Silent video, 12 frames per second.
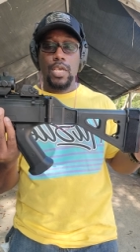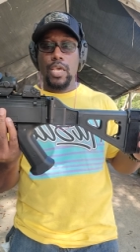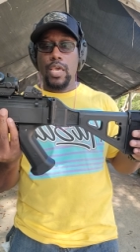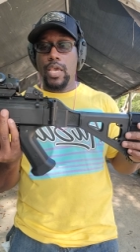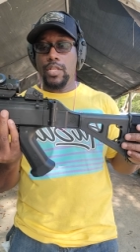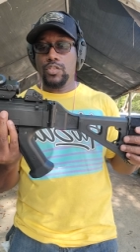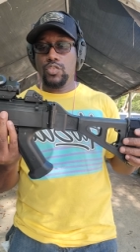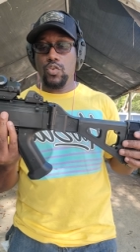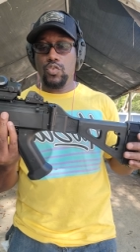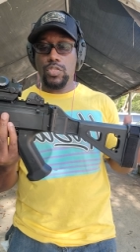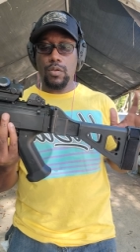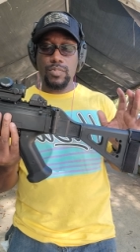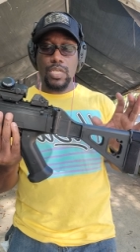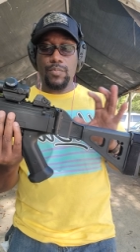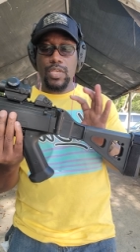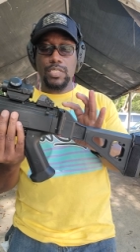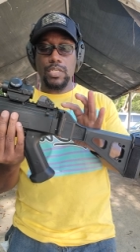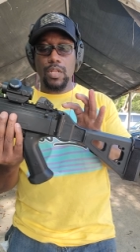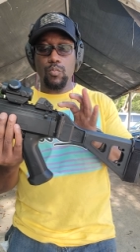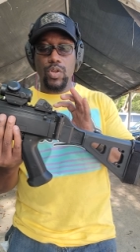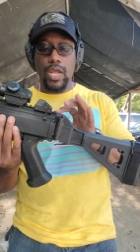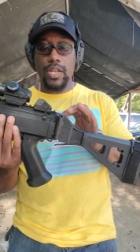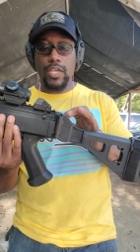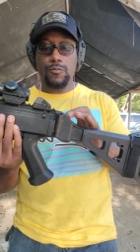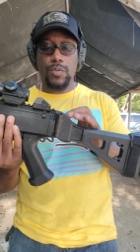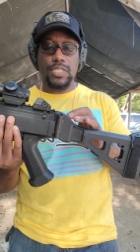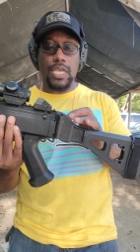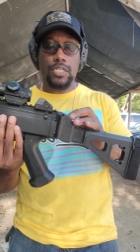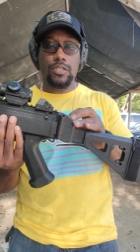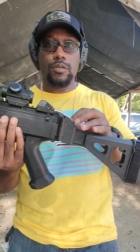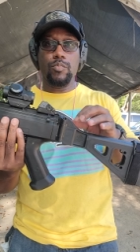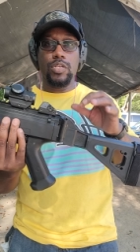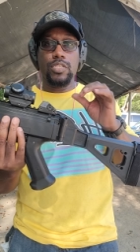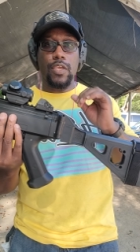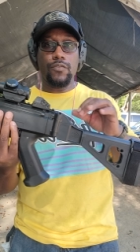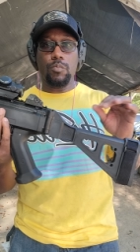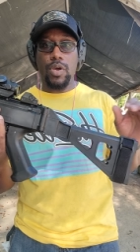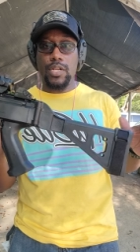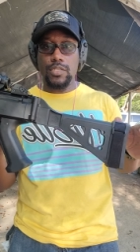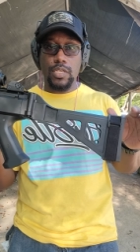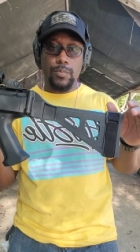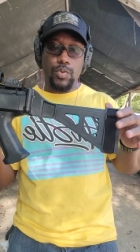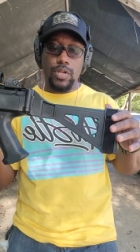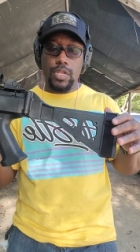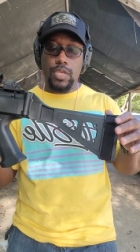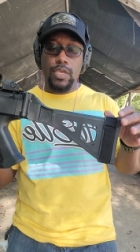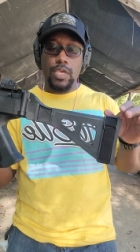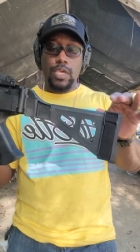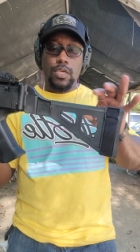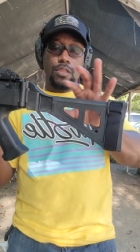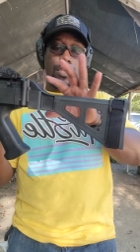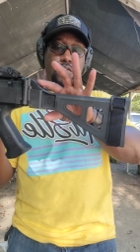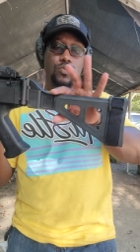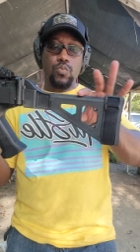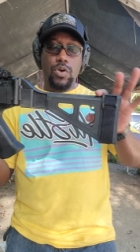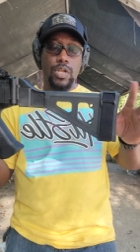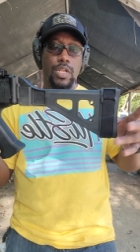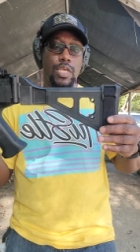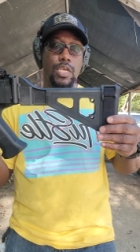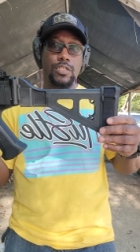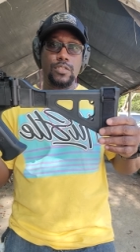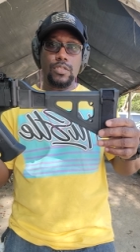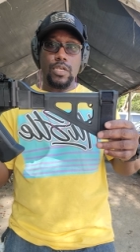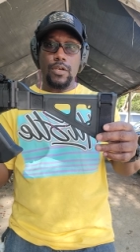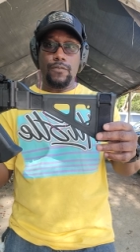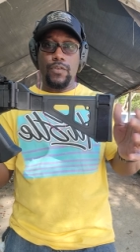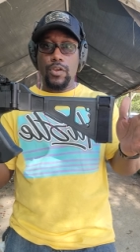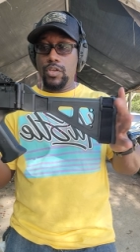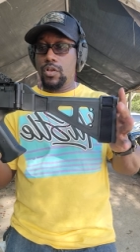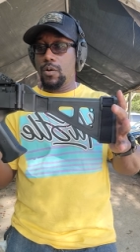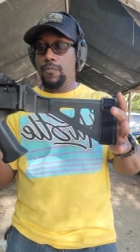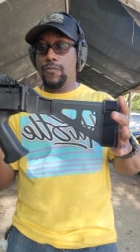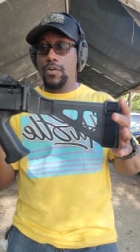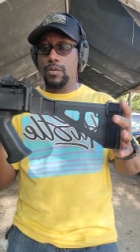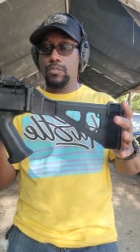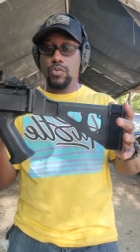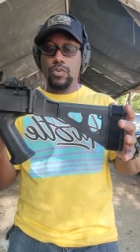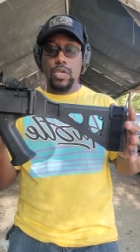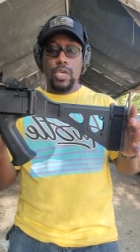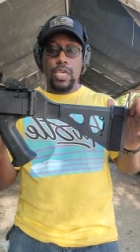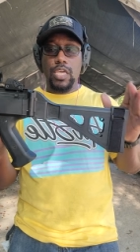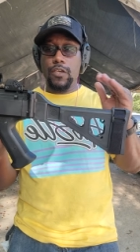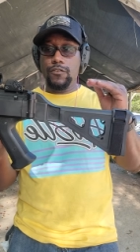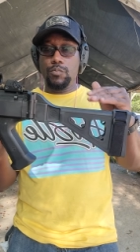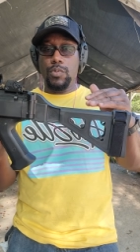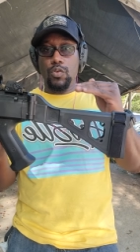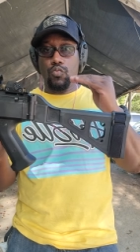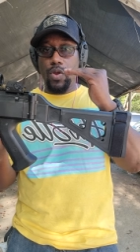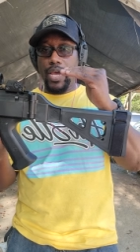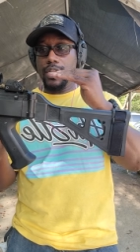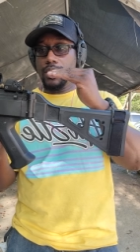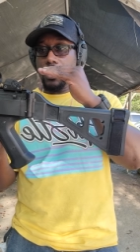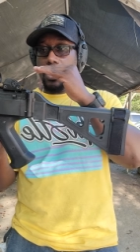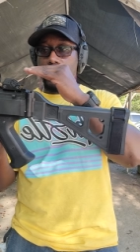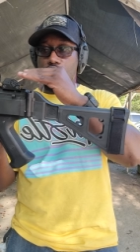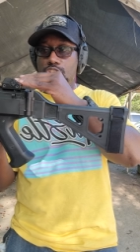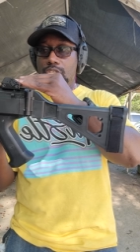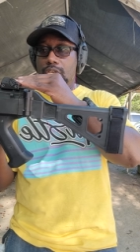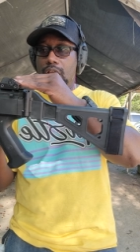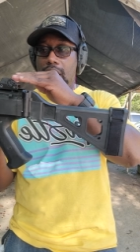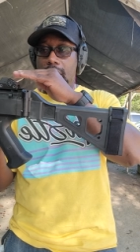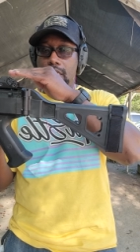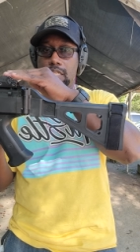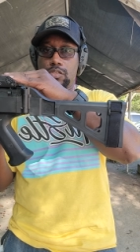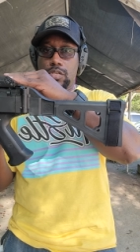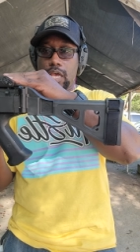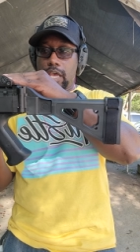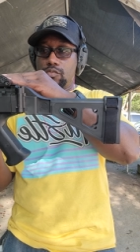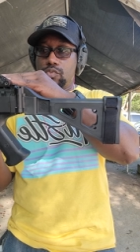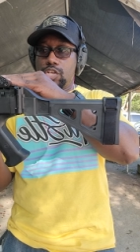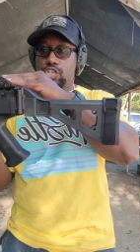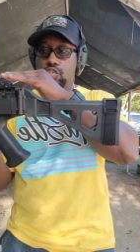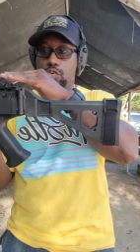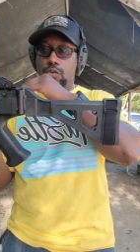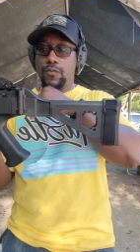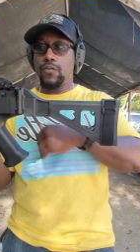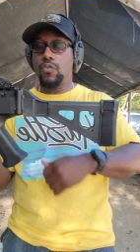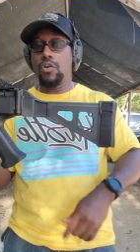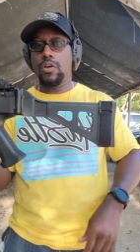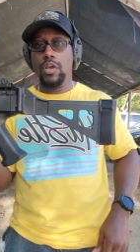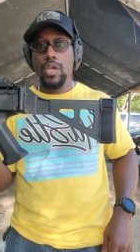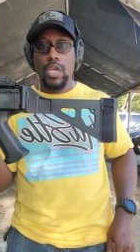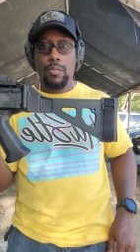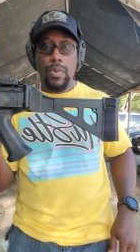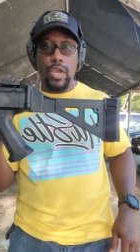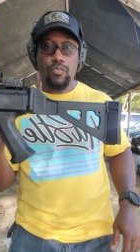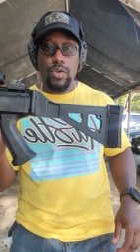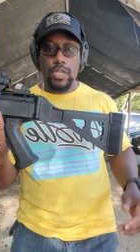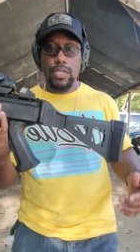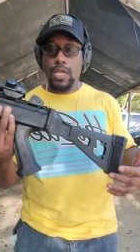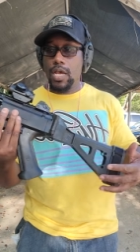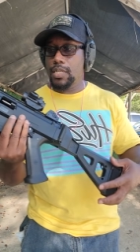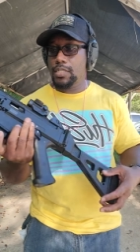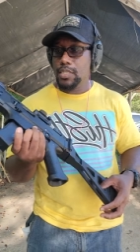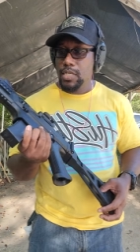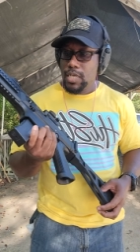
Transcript: and so sometimes they sell them without the SB tactical brace and you have to buy this separately. This one is uh, very comfortable. It gives me the right uh, cheek eye to eye ratio for my red dot.